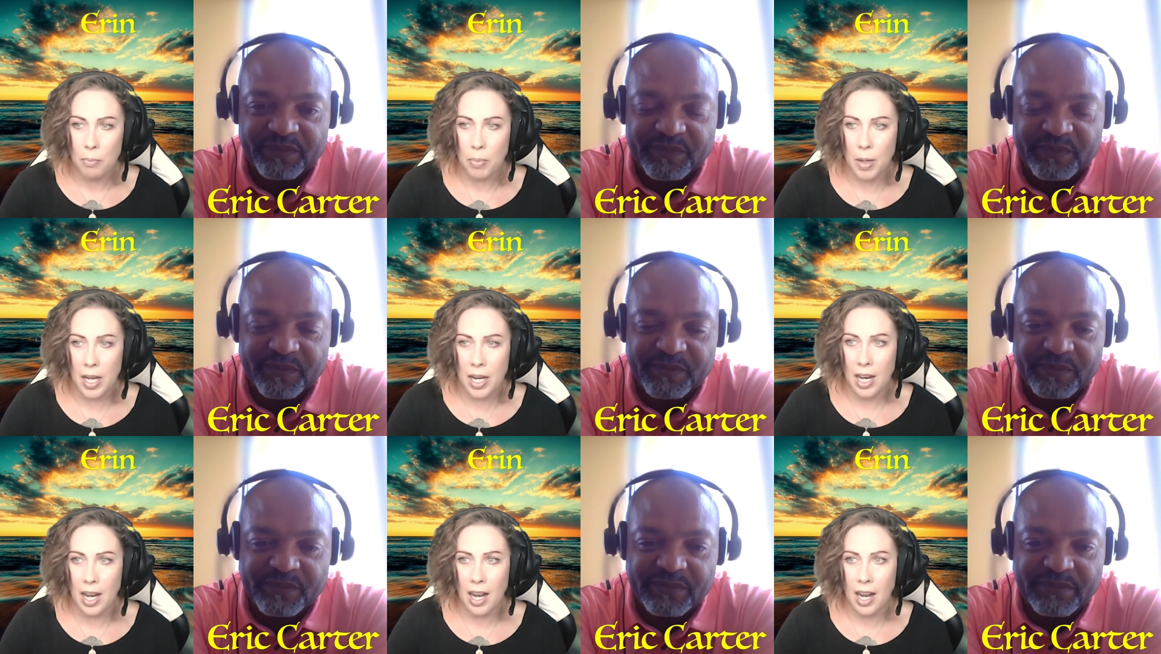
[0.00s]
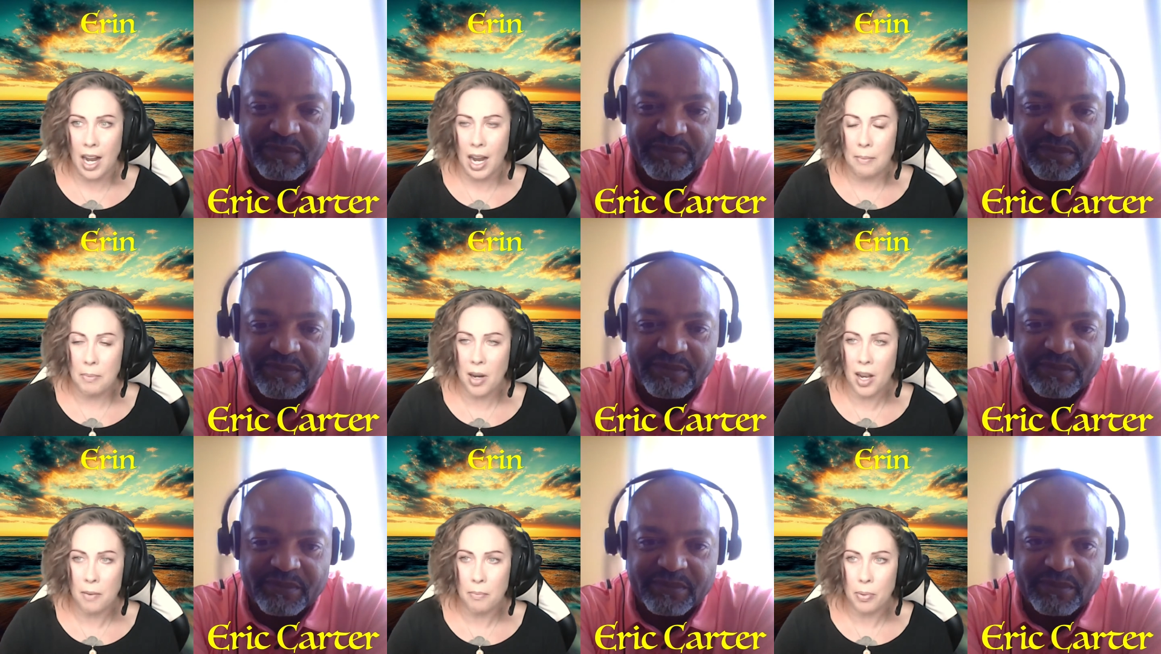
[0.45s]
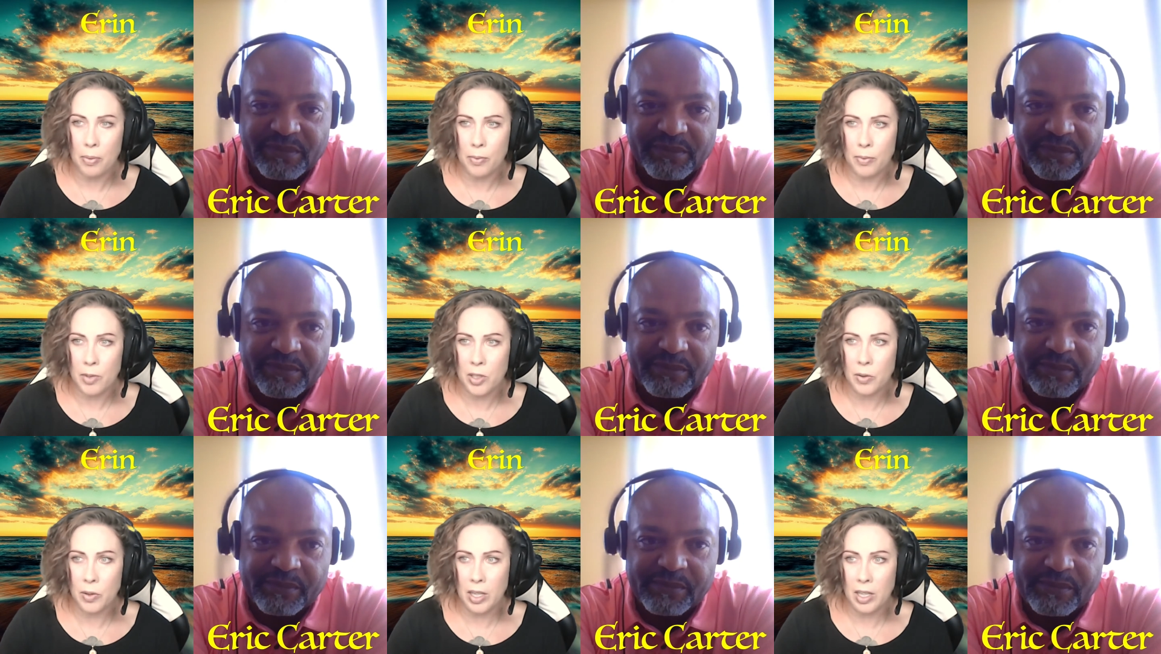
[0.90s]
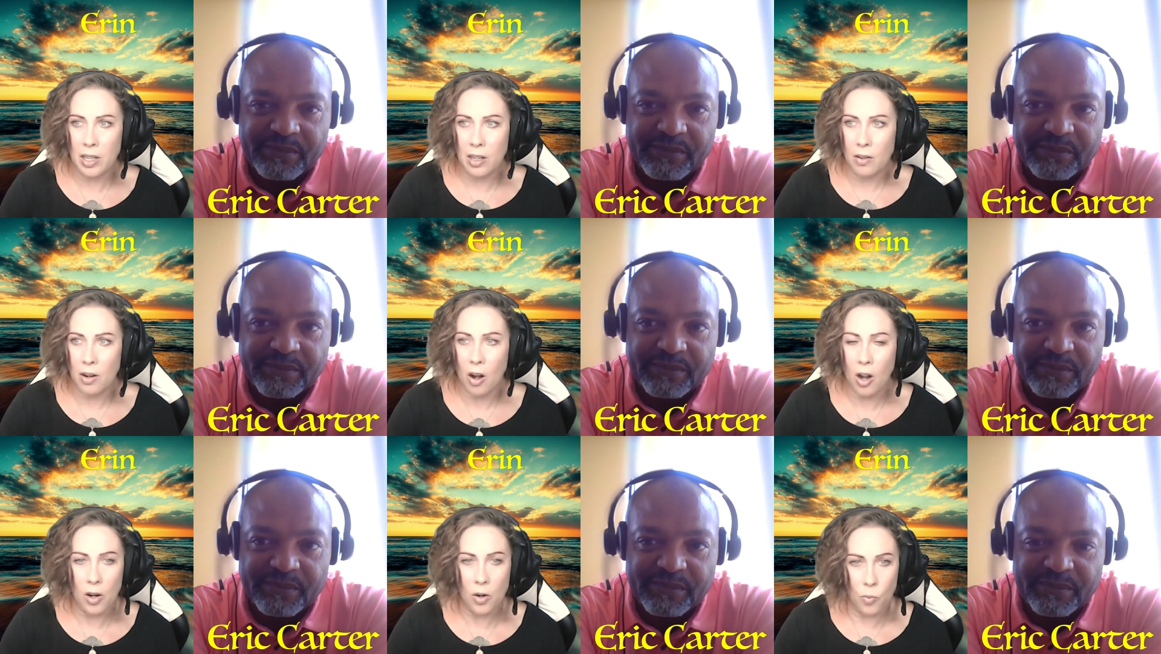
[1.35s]
Speaker 1: but I'm not
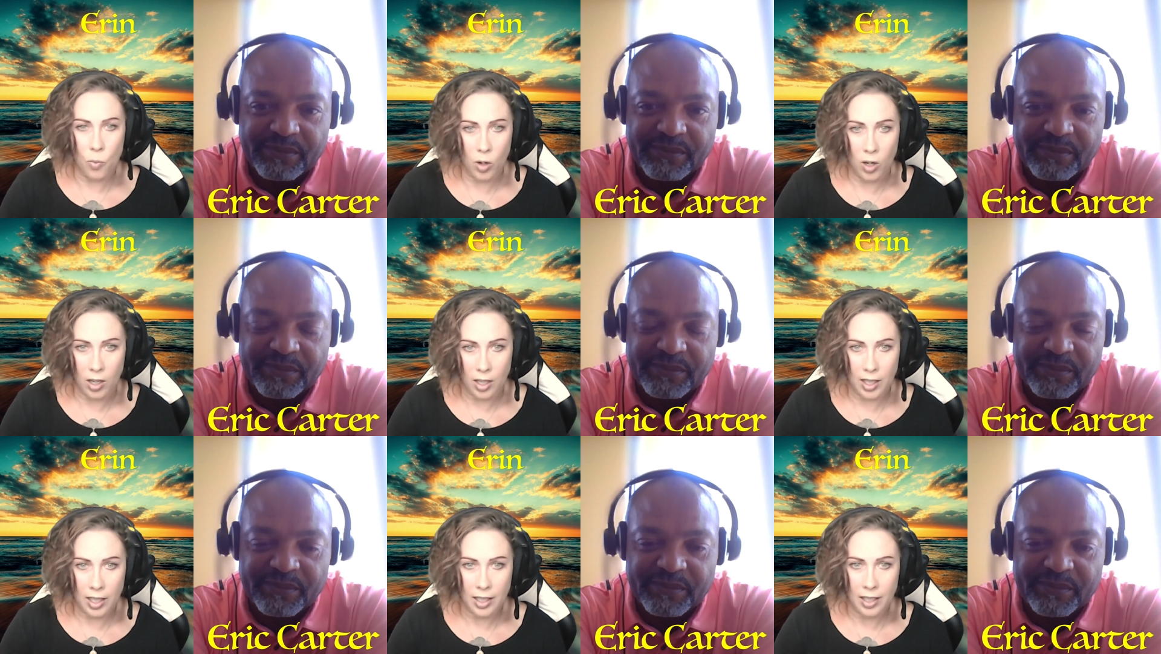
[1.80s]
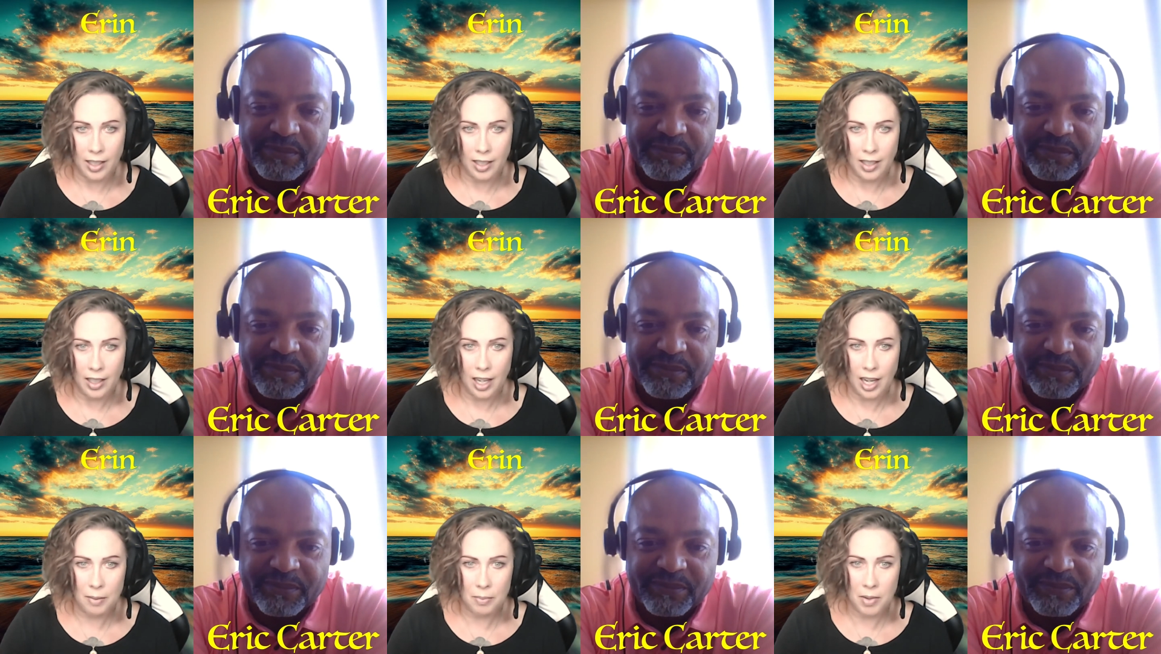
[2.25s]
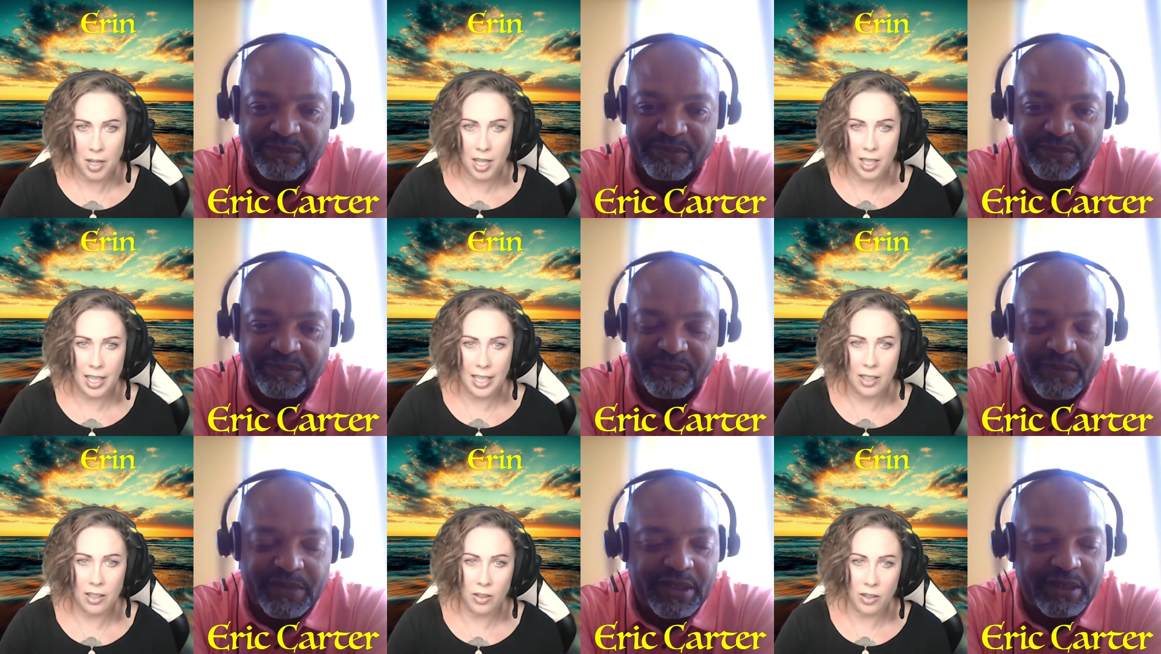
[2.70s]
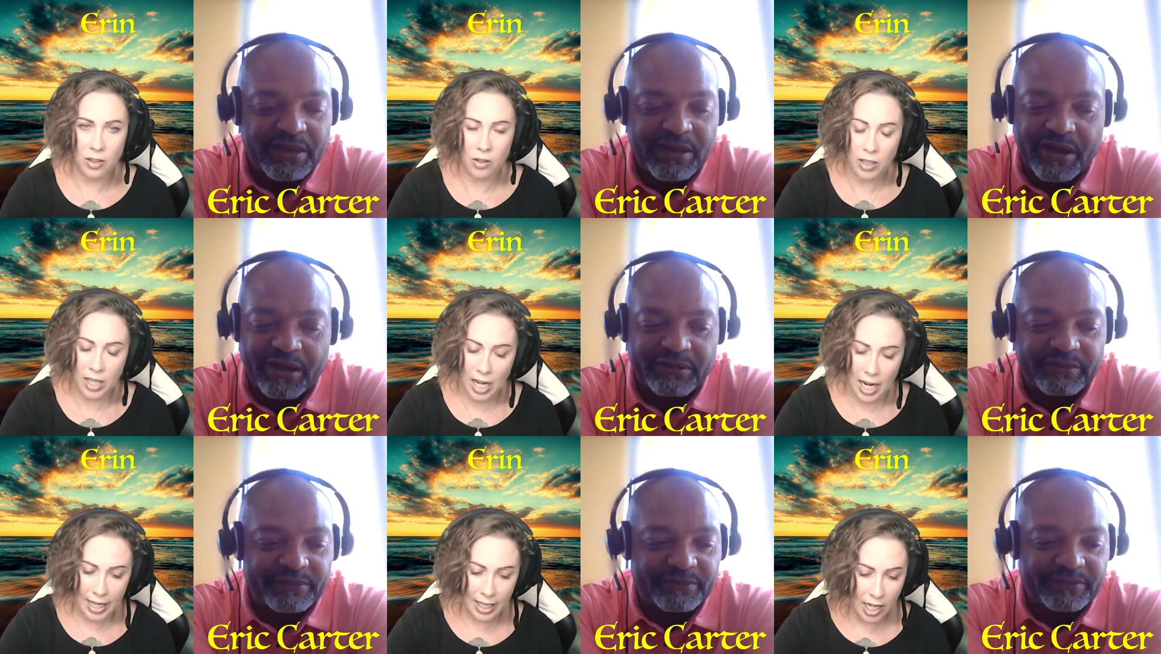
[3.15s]
doing hard work. I'm not like going,
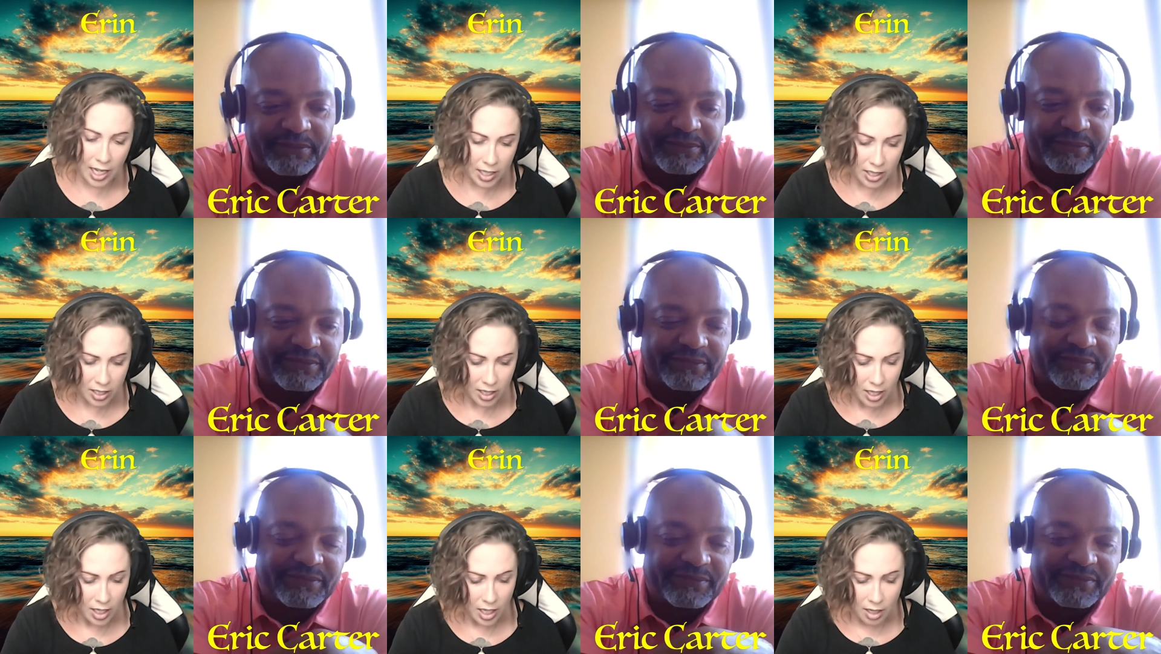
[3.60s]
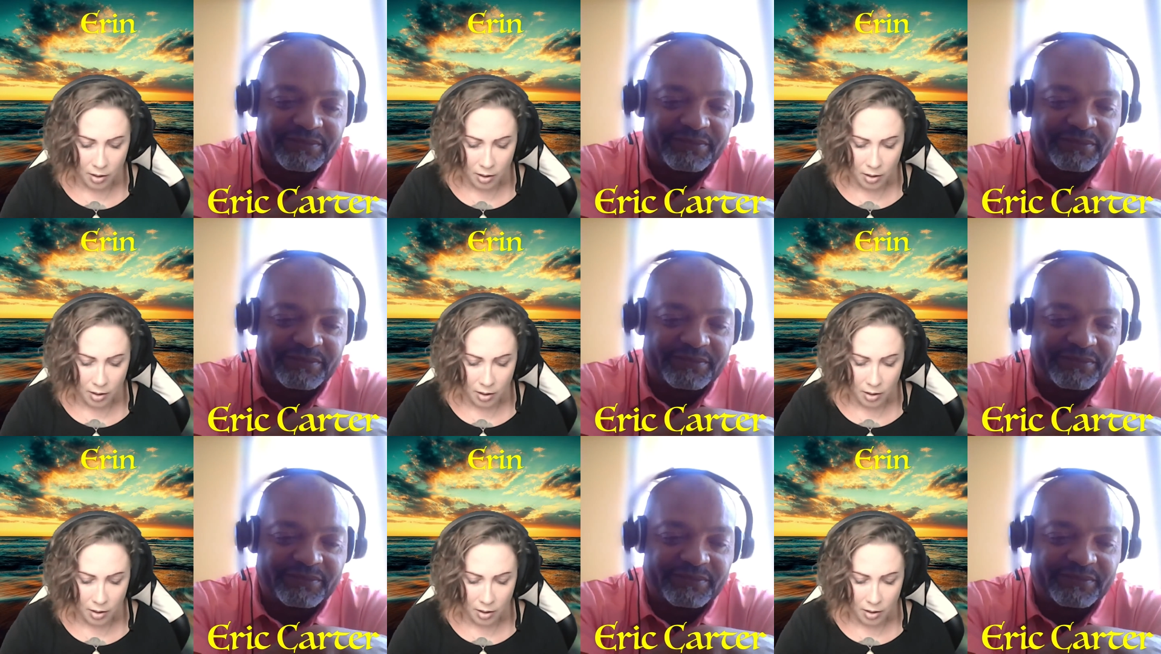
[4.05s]
okay, I gotta